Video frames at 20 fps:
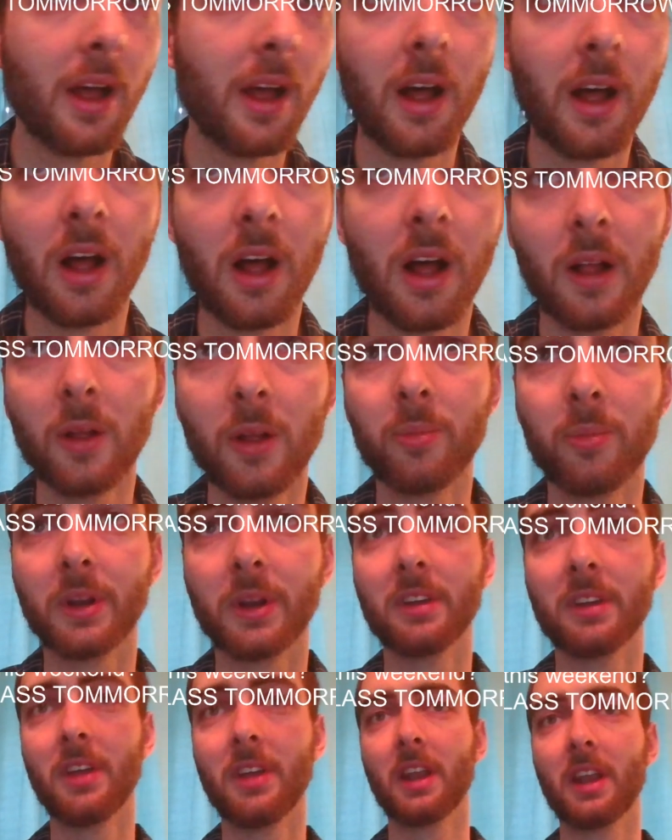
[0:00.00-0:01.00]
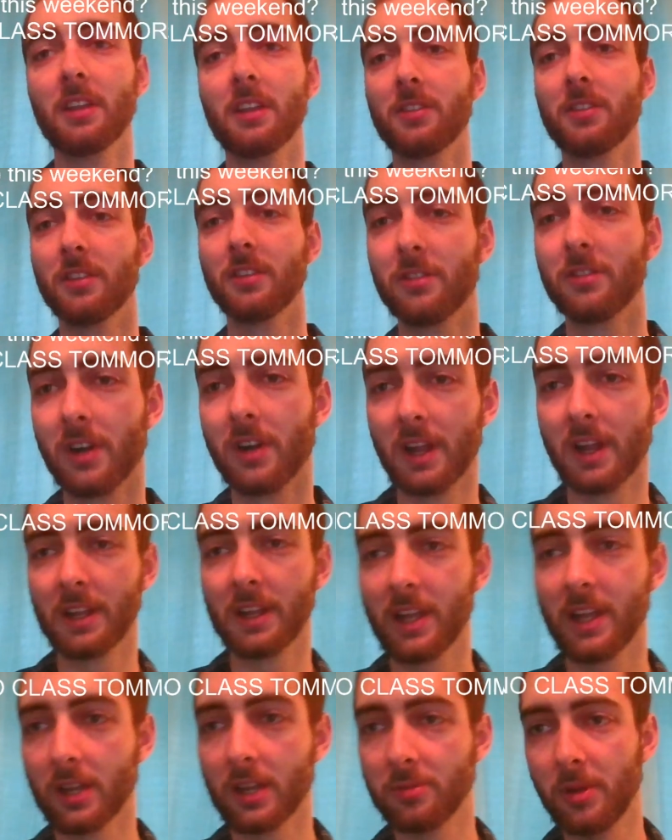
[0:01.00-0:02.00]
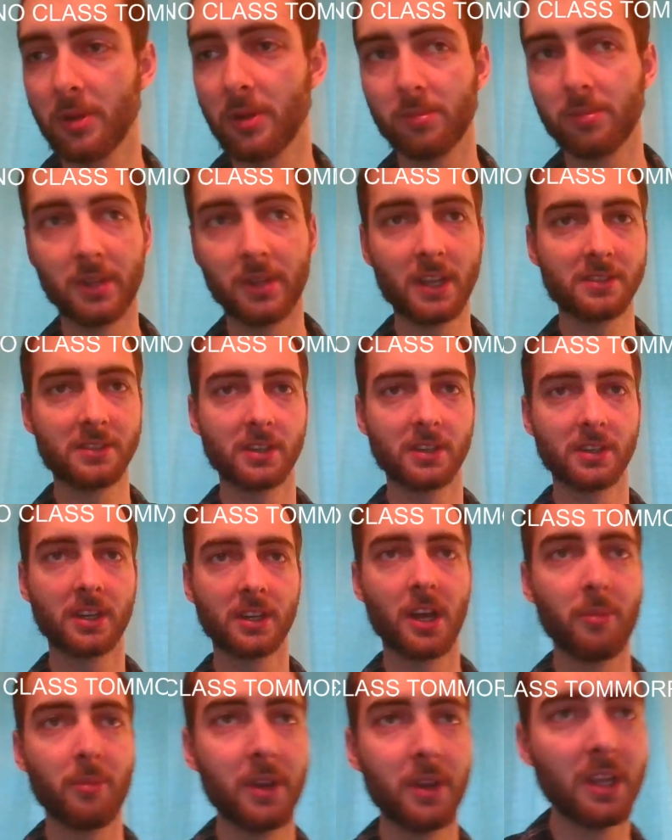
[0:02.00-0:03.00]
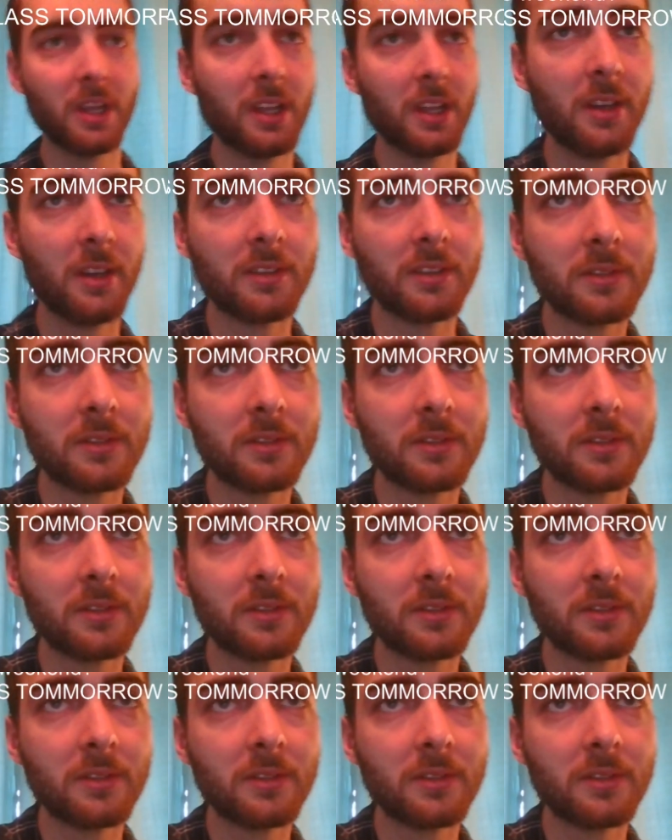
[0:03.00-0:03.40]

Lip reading: I'll open attendance and try and catch people as they're coming in.